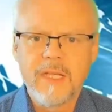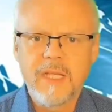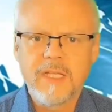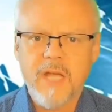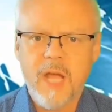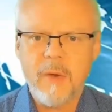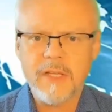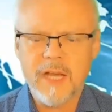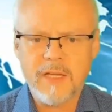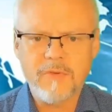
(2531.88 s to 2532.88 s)
Cyber
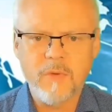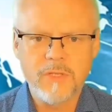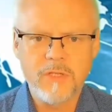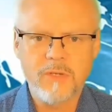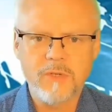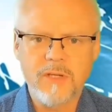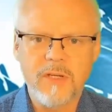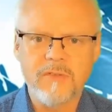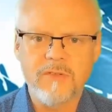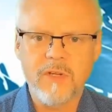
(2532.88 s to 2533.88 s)
attacks focusing on
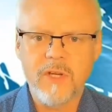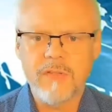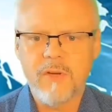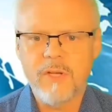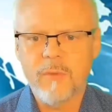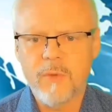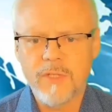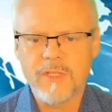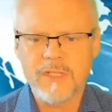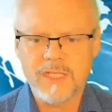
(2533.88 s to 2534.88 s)
critical infrastructure and global
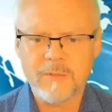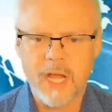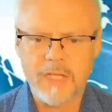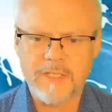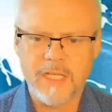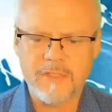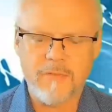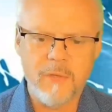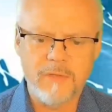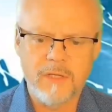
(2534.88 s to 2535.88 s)
logistics supply chain
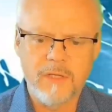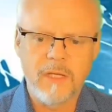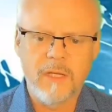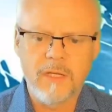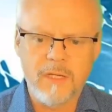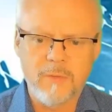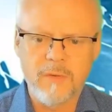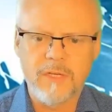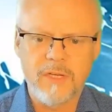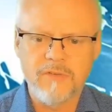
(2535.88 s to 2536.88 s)
disruption. This
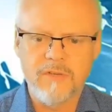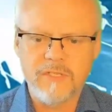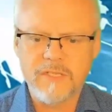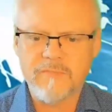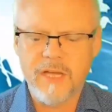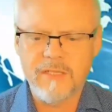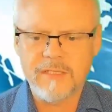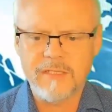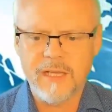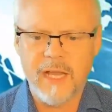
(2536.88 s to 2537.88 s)
will see a convergence of
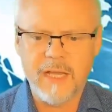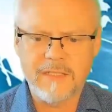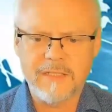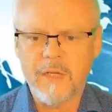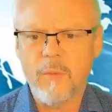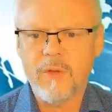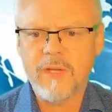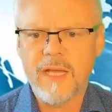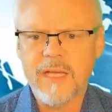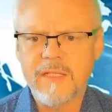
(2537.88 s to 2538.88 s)
nation-state actors and criminal
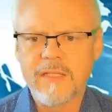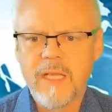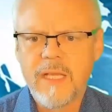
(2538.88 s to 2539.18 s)
gangs.